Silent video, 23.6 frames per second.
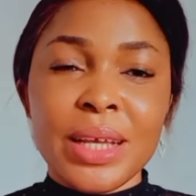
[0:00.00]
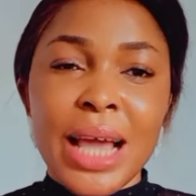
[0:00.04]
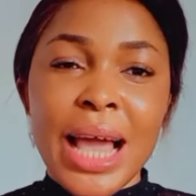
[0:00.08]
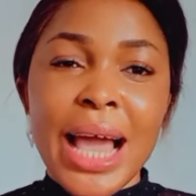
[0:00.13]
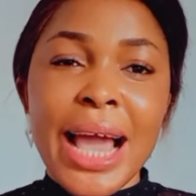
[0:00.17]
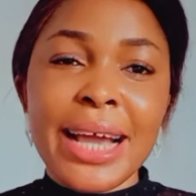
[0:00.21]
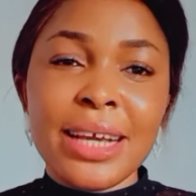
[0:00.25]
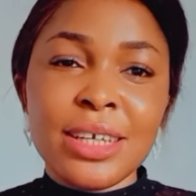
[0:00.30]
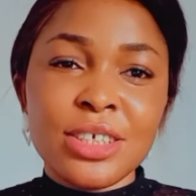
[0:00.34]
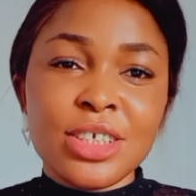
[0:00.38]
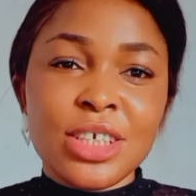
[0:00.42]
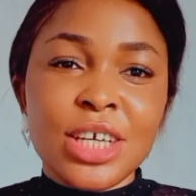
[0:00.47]

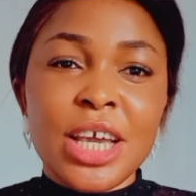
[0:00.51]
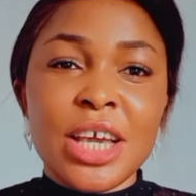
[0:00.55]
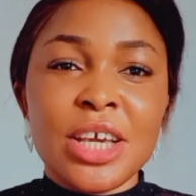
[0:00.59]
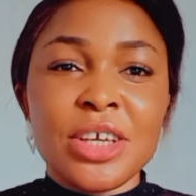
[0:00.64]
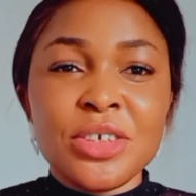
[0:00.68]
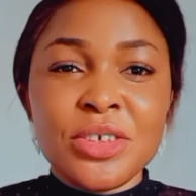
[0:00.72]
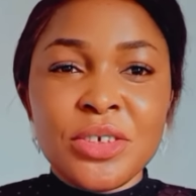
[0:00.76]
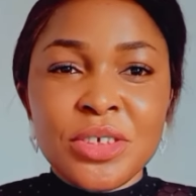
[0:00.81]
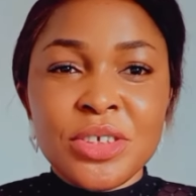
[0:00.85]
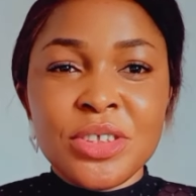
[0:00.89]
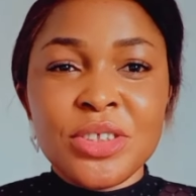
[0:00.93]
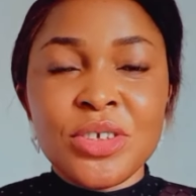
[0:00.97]
IJ,
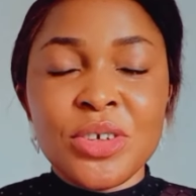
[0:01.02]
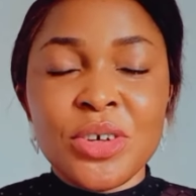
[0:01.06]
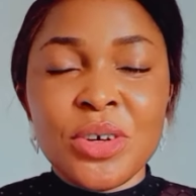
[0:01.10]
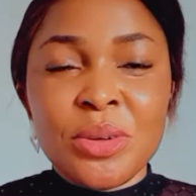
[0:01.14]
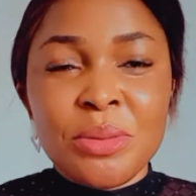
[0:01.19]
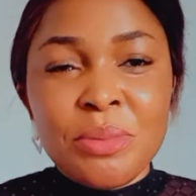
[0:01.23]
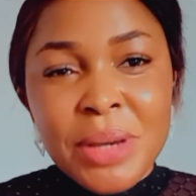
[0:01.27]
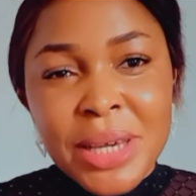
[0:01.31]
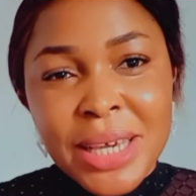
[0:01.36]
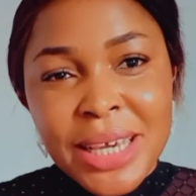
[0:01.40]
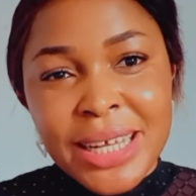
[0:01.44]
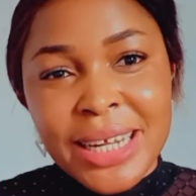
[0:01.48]
you know,
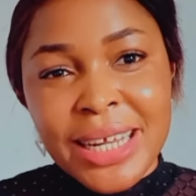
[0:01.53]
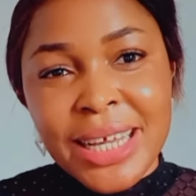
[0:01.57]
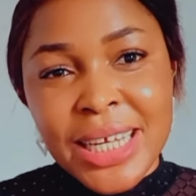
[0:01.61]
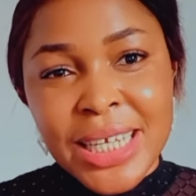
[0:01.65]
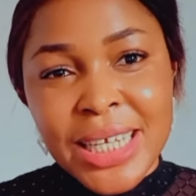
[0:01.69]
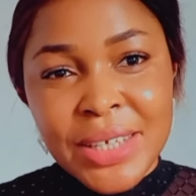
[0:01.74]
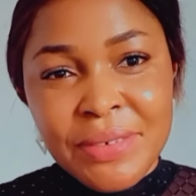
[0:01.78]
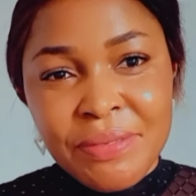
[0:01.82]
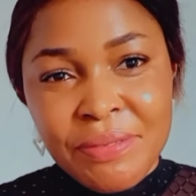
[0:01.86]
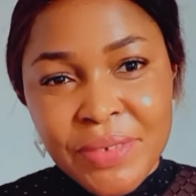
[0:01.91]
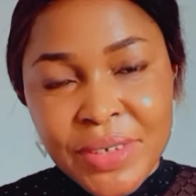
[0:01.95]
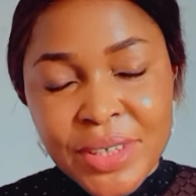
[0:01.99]
making
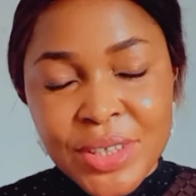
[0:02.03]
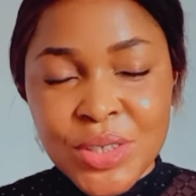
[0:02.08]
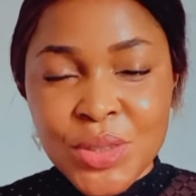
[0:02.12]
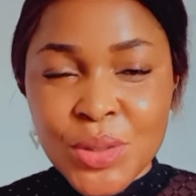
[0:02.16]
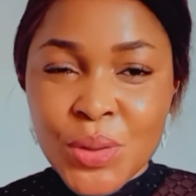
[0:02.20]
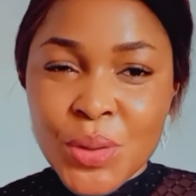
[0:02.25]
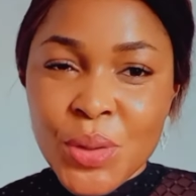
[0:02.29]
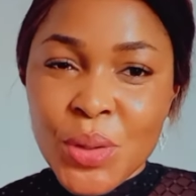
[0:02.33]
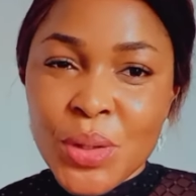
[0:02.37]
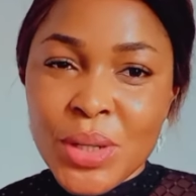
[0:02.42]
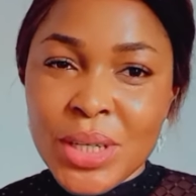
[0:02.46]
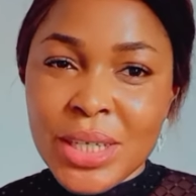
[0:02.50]
any
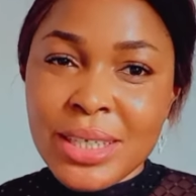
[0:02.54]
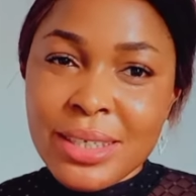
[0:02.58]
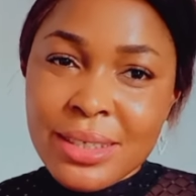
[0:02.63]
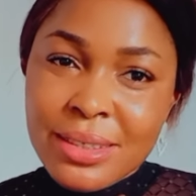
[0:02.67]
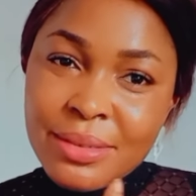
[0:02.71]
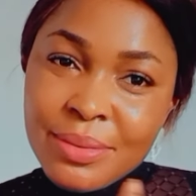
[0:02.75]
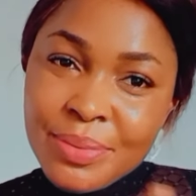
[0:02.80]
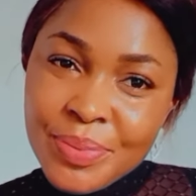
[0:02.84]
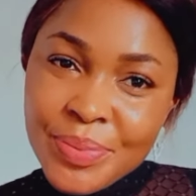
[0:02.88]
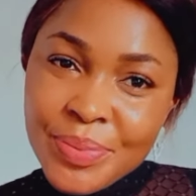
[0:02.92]
video on